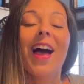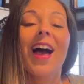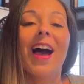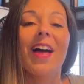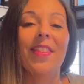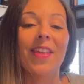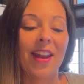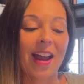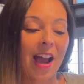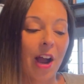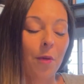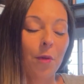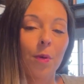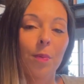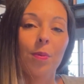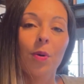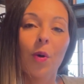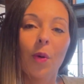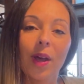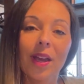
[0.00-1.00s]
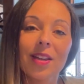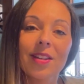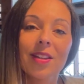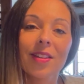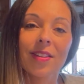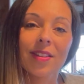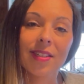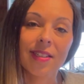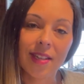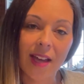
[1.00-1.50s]
and then I will point to
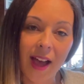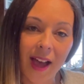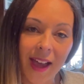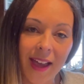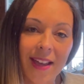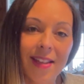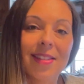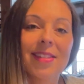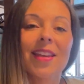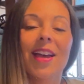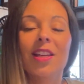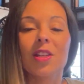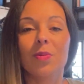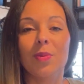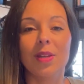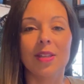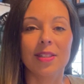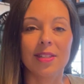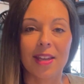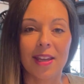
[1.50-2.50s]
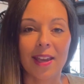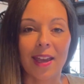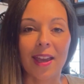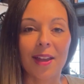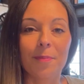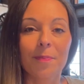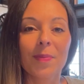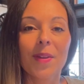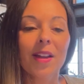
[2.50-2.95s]
the sides as we sing it.